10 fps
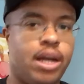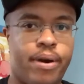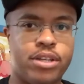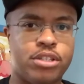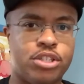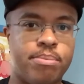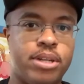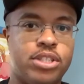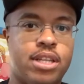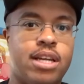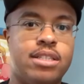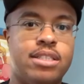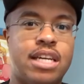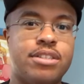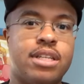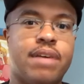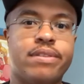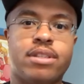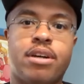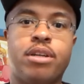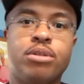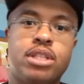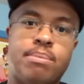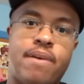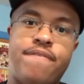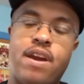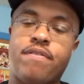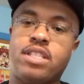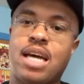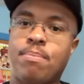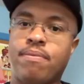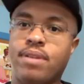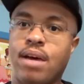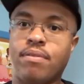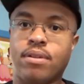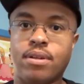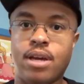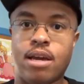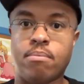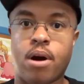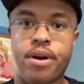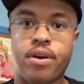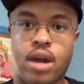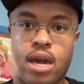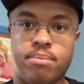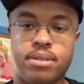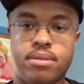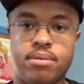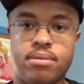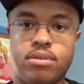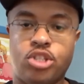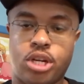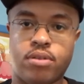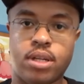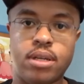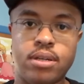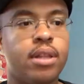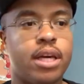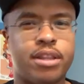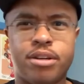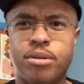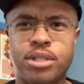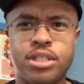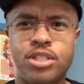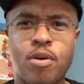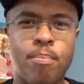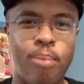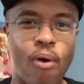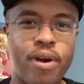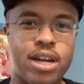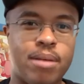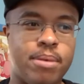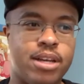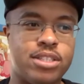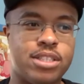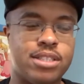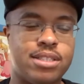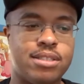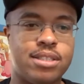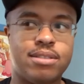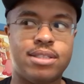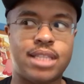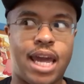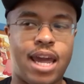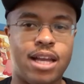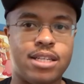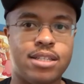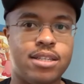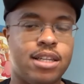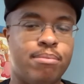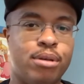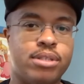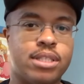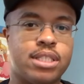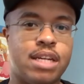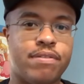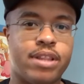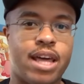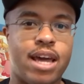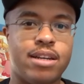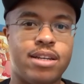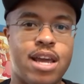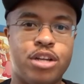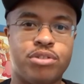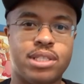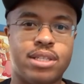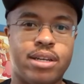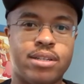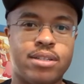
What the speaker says: Now, I also should mention that desert levels aren't usually my favorite type of level in Mario games generally. Like, they're usually so boring to me. It's just sand and the music's never that interesting.